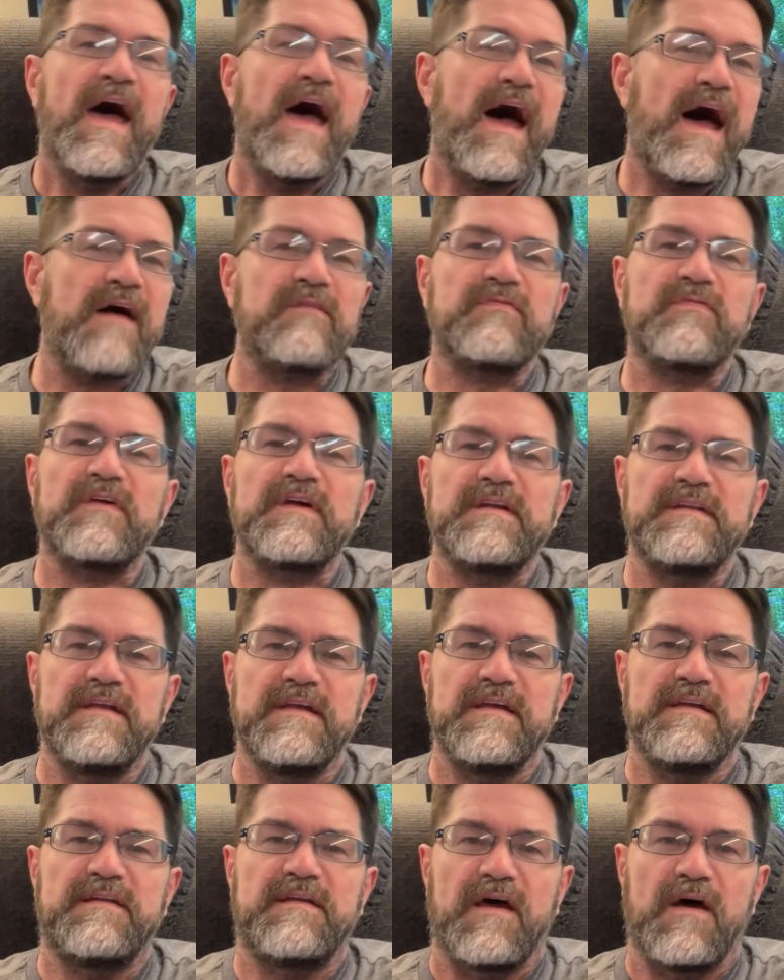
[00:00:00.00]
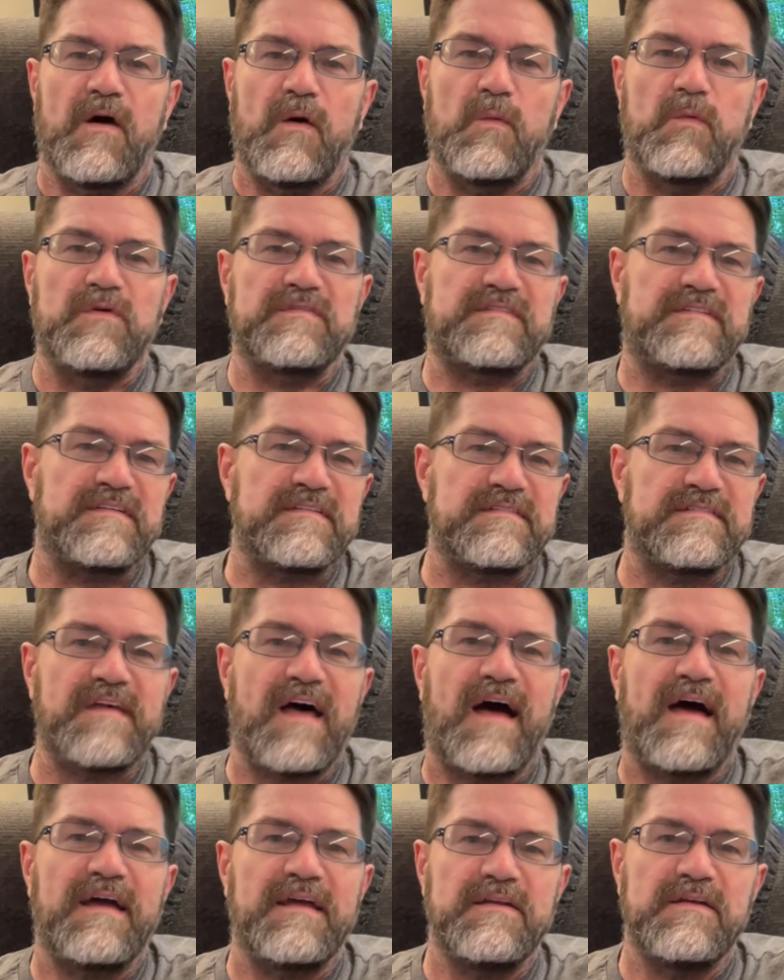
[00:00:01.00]
every detail was
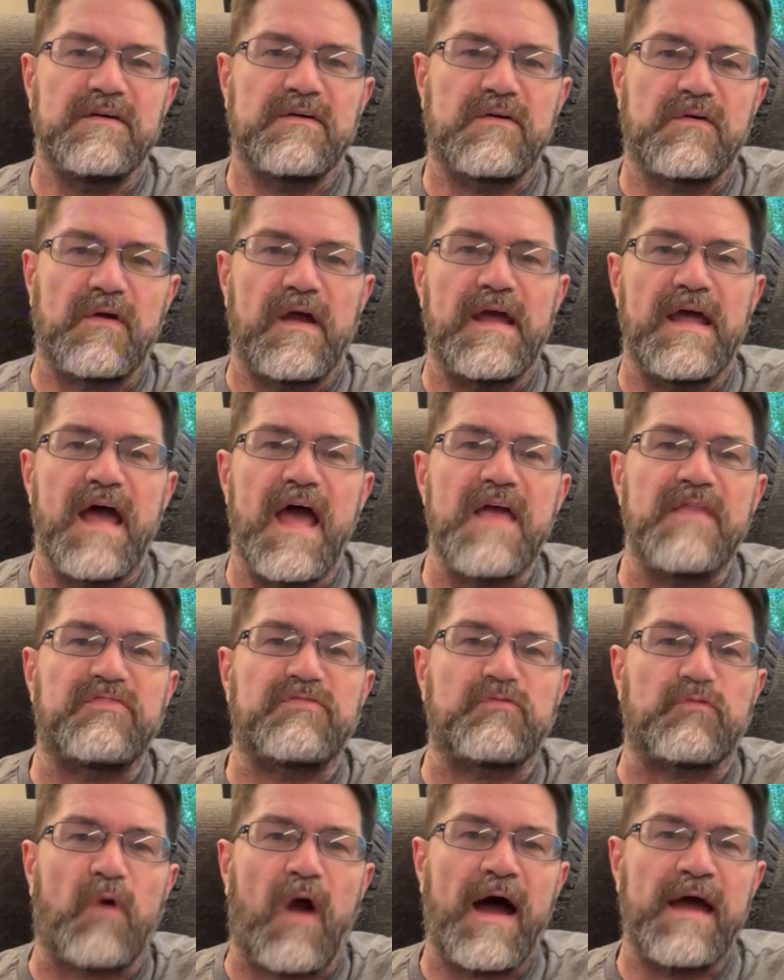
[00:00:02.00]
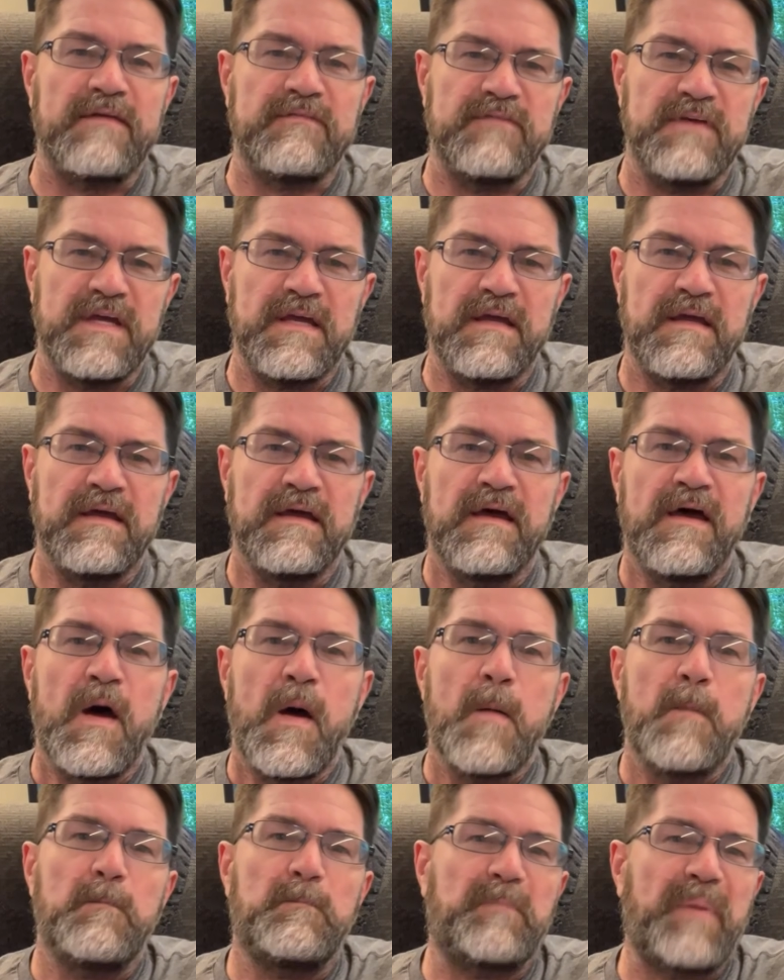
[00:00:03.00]
designed to create a thriving,
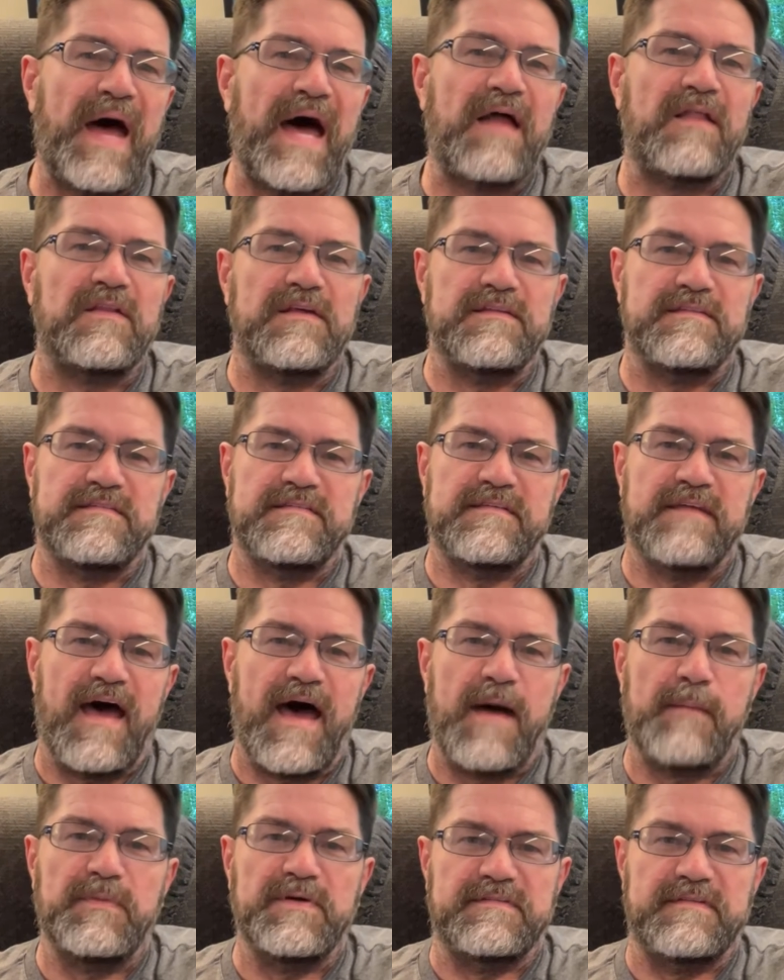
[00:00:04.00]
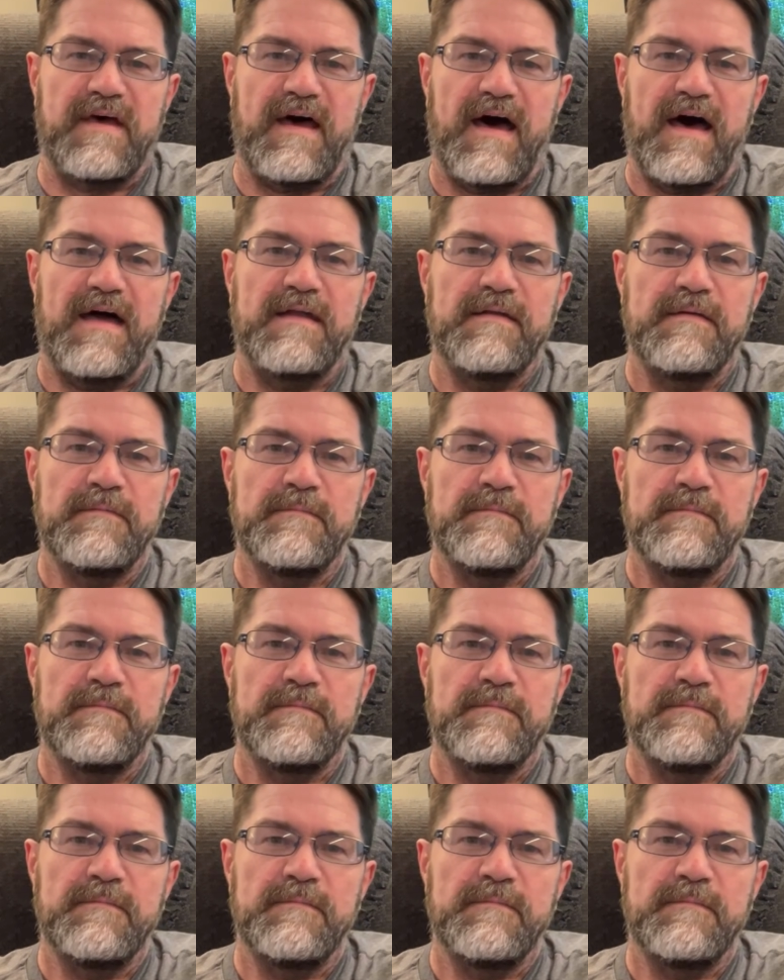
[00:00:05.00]
balanced habitat.